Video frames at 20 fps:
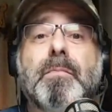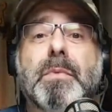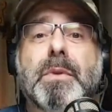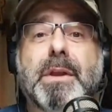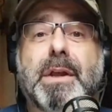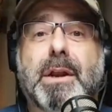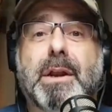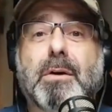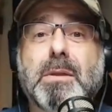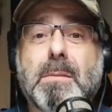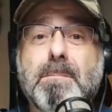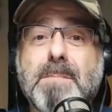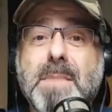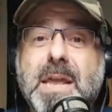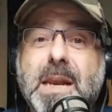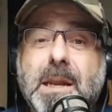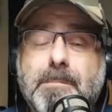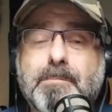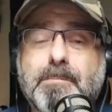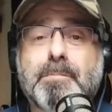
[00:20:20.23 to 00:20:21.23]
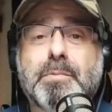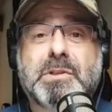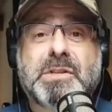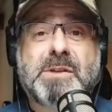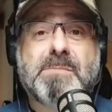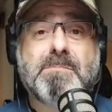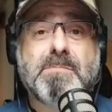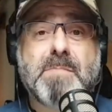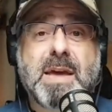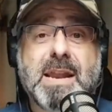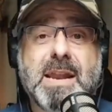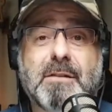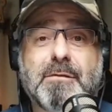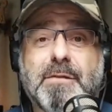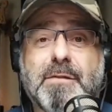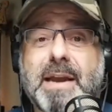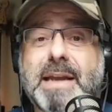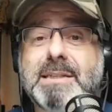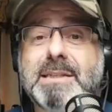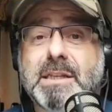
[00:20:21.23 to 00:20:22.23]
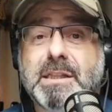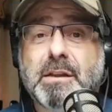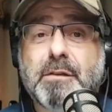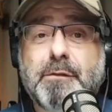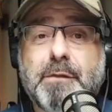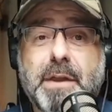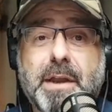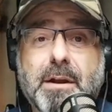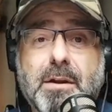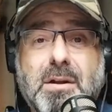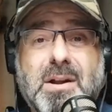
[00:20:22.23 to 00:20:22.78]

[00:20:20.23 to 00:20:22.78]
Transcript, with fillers: You know, the minute to minute facing the fear.